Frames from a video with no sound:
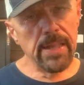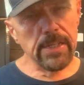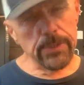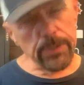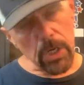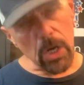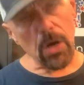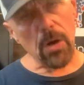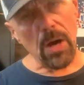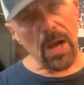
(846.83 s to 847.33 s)

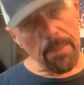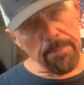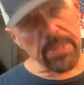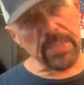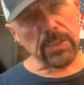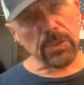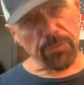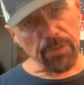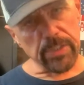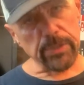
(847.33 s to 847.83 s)
Joe, I
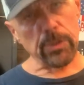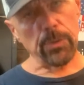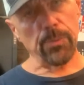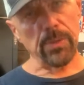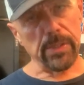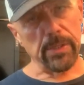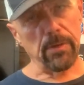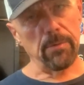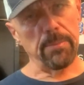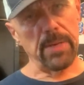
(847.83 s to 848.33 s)
miss fishing with
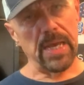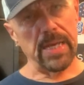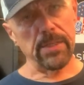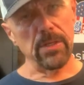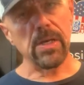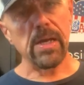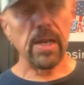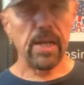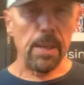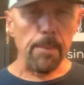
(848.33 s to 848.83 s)
you, man. You
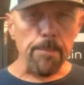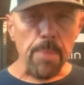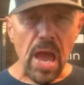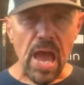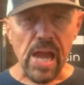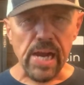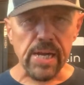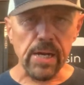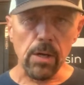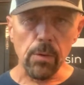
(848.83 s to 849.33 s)
got to get
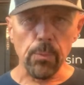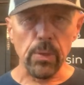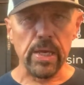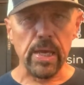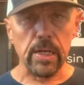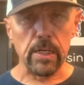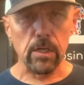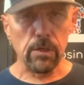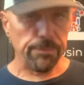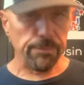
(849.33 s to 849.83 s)
back here, and we got
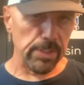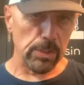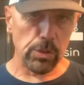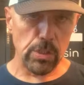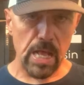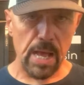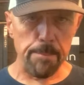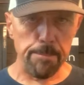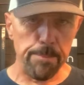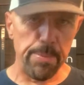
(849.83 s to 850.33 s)
to go fish
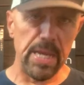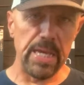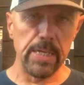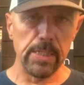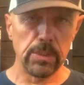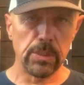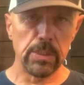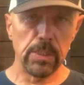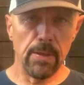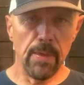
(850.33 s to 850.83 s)
that
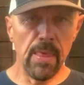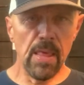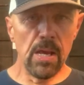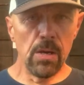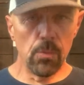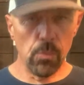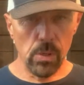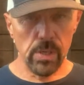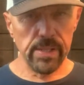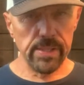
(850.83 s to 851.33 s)
base
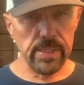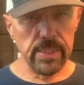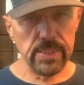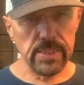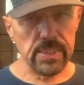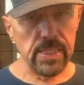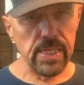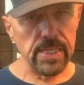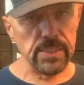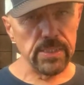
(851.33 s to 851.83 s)
one of
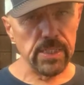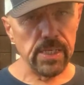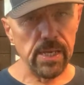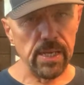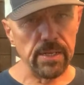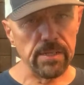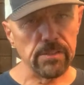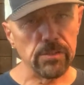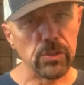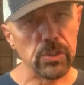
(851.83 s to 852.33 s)
these days
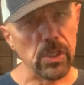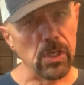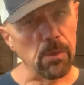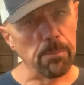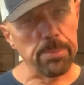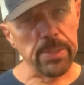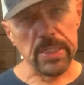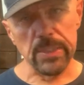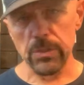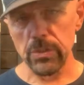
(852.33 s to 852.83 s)
again in Seal
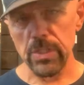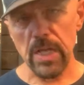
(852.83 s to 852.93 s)
Beach.